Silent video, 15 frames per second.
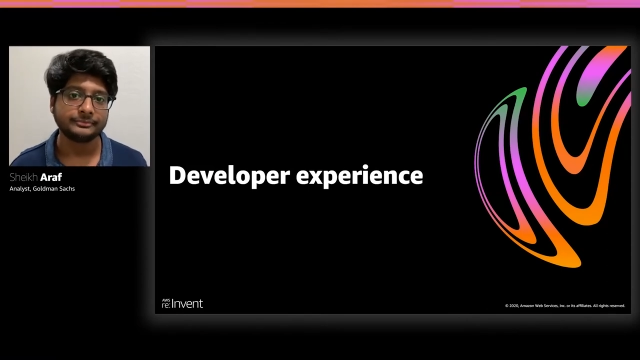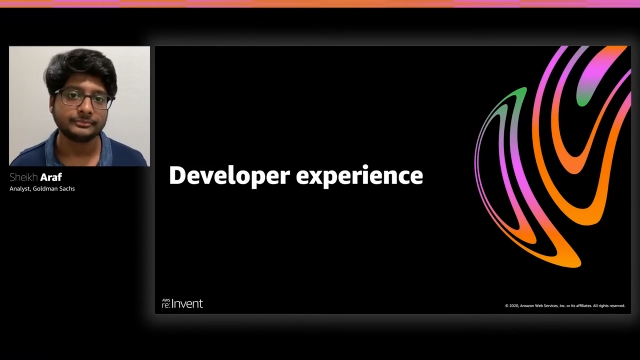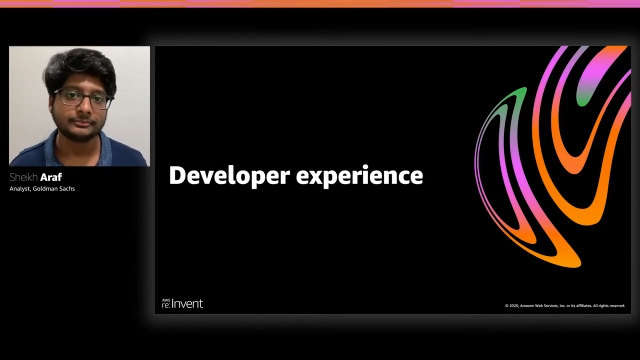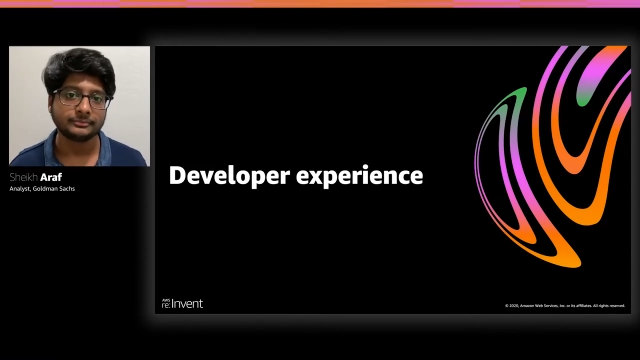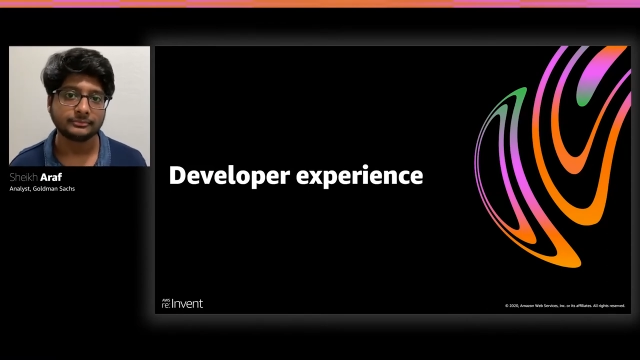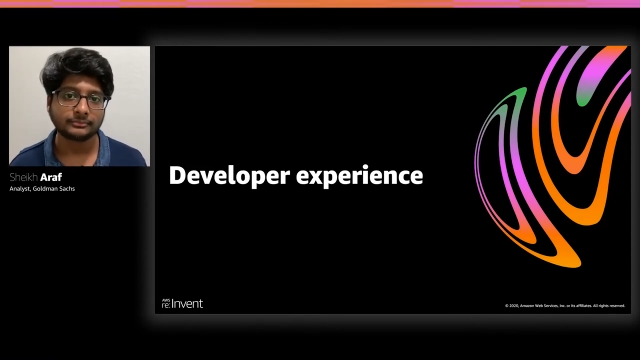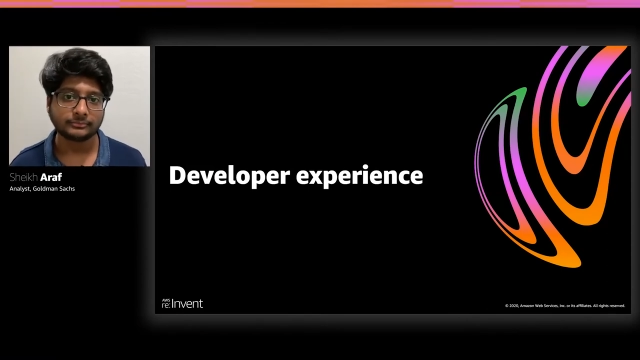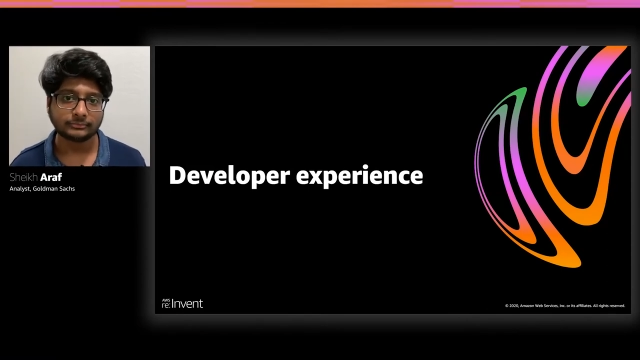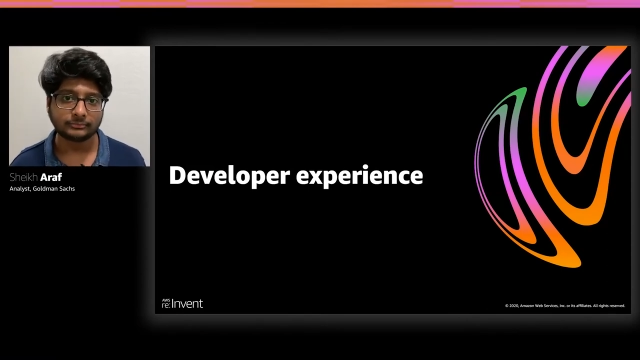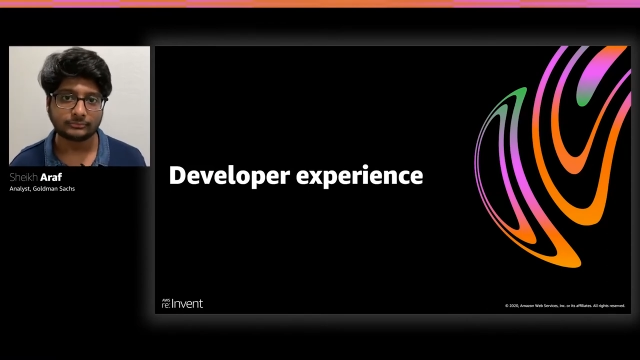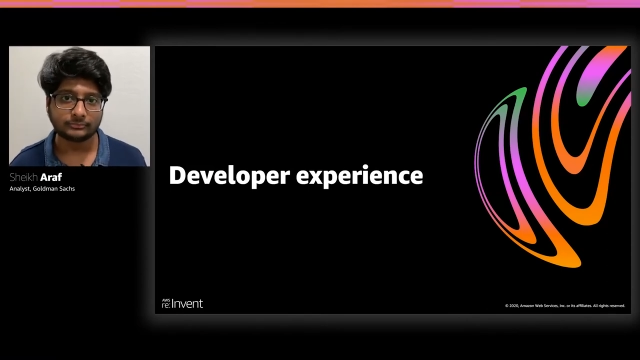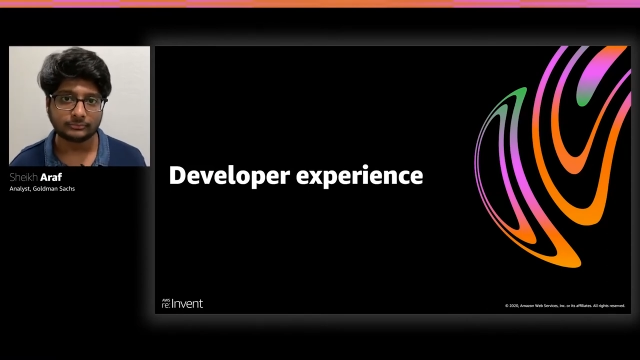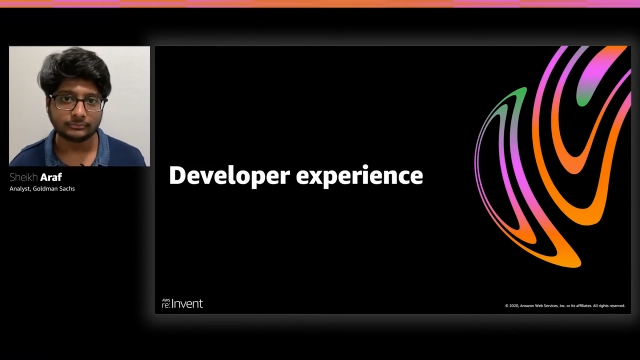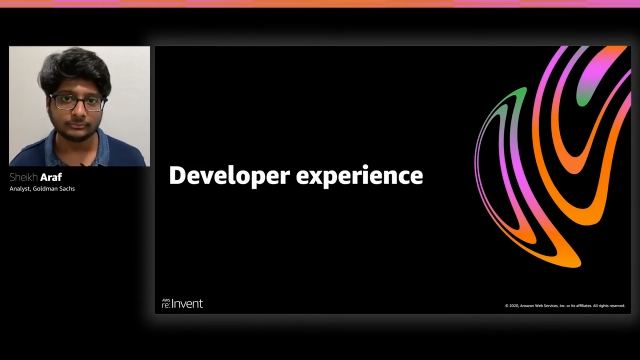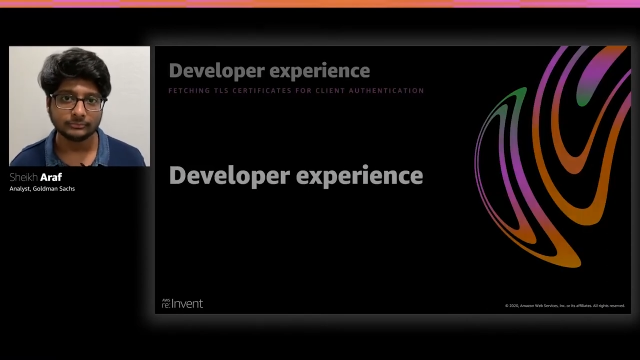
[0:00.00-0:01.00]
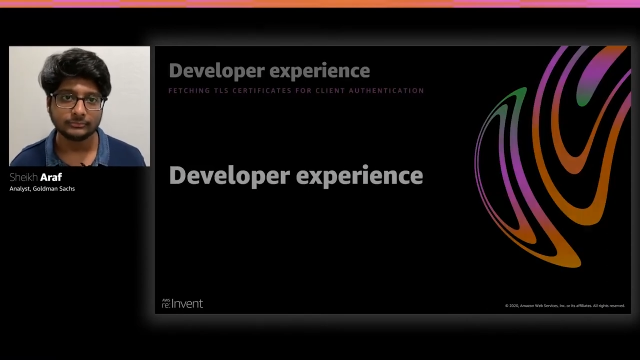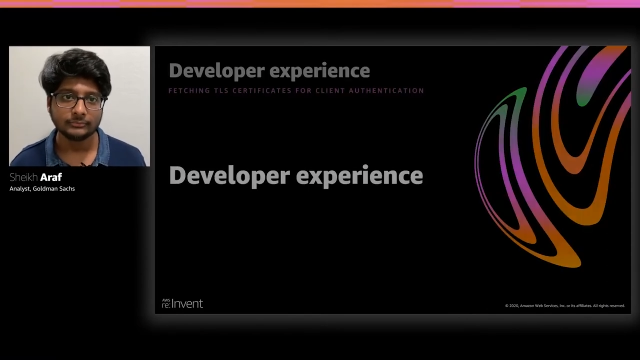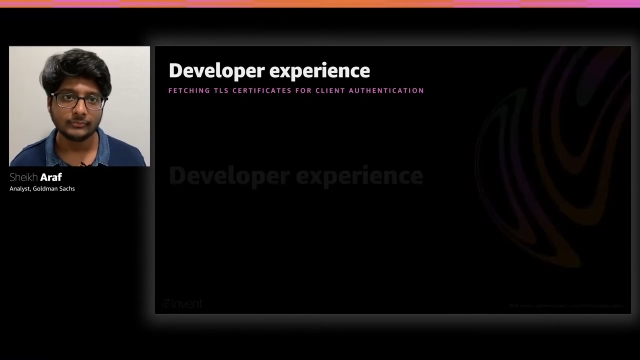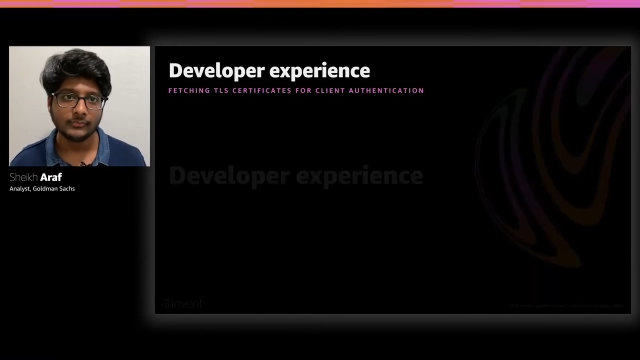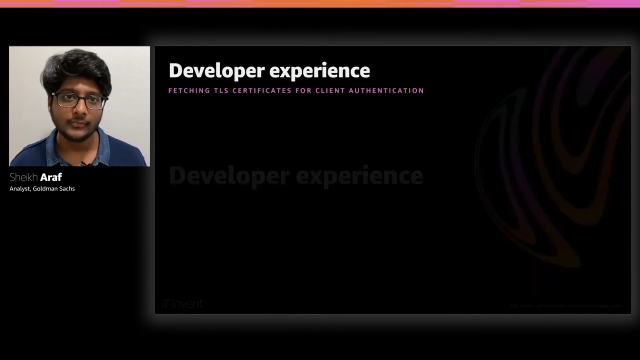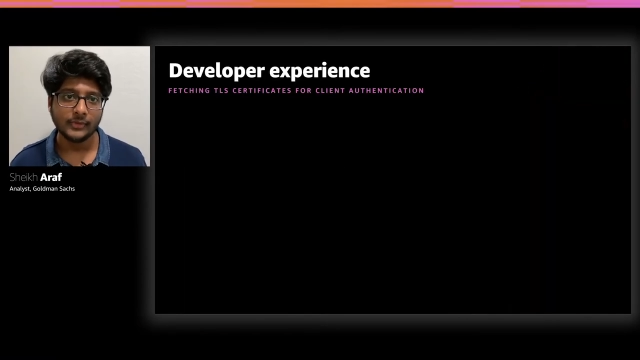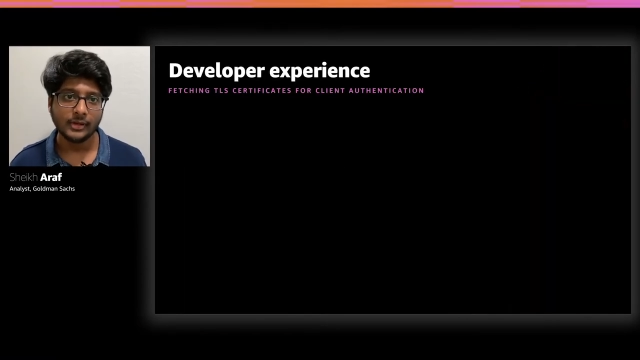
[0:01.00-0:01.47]

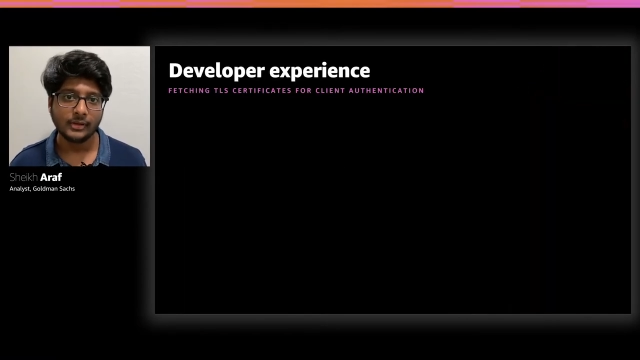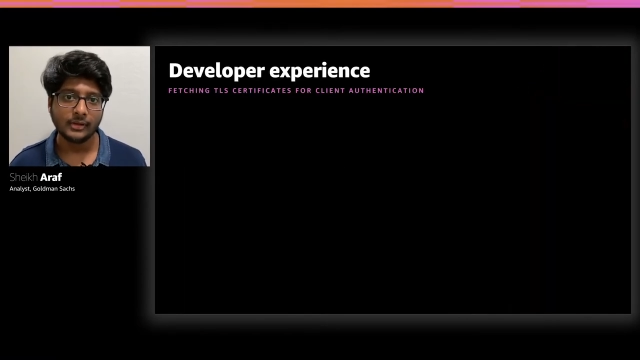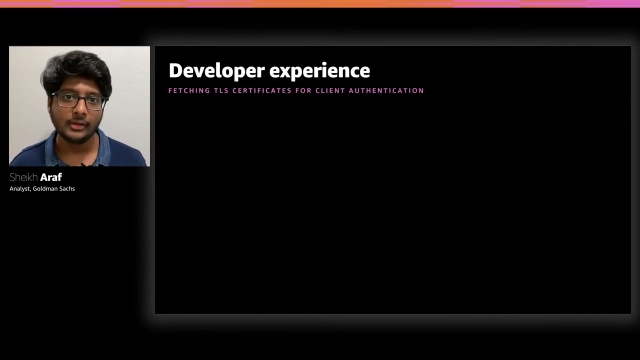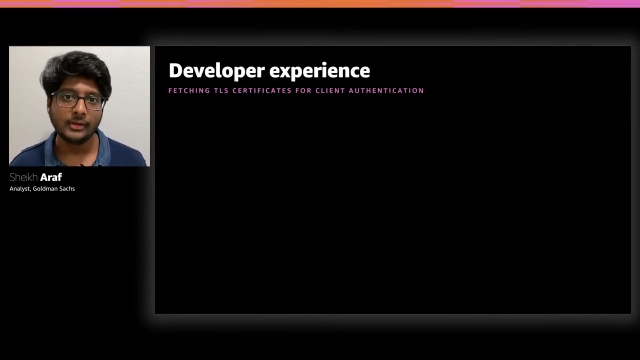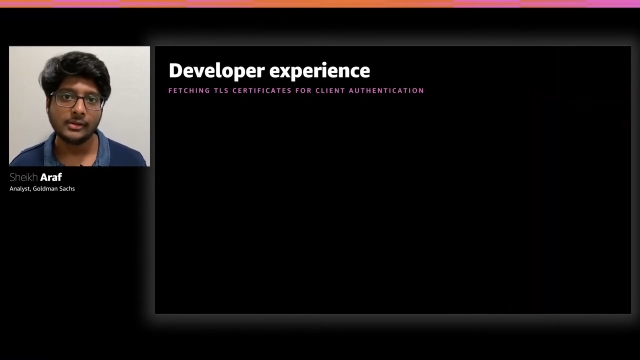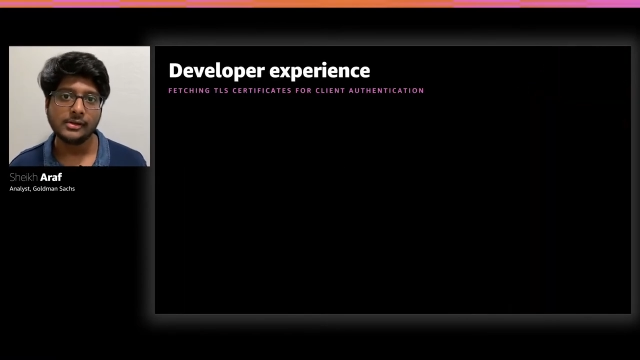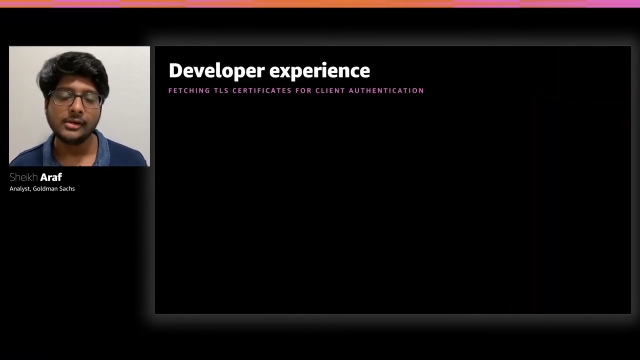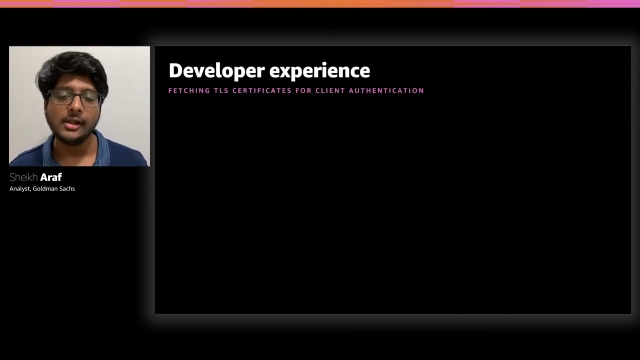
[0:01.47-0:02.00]
[no speech]